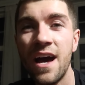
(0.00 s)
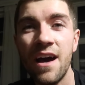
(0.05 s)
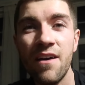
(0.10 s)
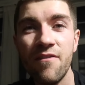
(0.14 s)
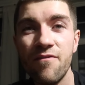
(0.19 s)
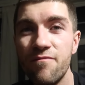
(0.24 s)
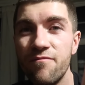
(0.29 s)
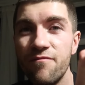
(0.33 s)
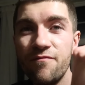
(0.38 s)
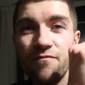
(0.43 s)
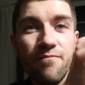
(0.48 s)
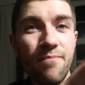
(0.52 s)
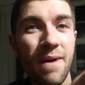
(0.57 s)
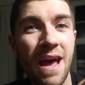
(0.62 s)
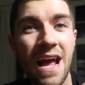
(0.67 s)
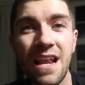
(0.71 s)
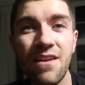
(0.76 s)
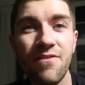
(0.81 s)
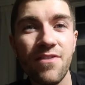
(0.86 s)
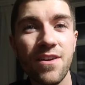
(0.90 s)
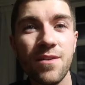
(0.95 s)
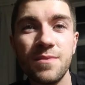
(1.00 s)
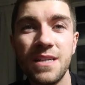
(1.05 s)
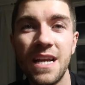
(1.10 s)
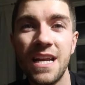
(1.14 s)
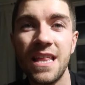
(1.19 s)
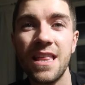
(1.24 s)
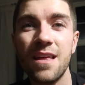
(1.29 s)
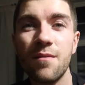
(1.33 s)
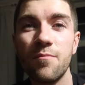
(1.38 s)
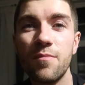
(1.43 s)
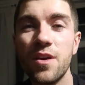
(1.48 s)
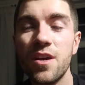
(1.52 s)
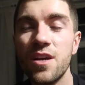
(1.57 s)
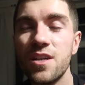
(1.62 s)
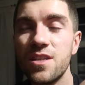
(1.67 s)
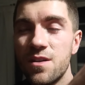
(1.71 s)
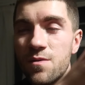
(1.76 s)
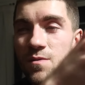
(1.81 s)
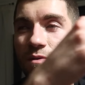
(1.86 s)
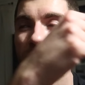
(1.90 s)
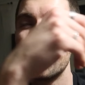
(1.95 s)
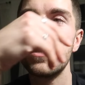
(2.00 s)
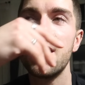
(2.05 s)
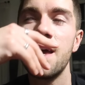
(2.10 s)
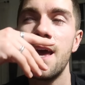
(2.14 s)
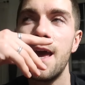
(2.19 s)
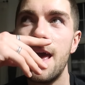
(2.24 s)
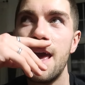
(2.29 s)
I've barely filmed anything because it's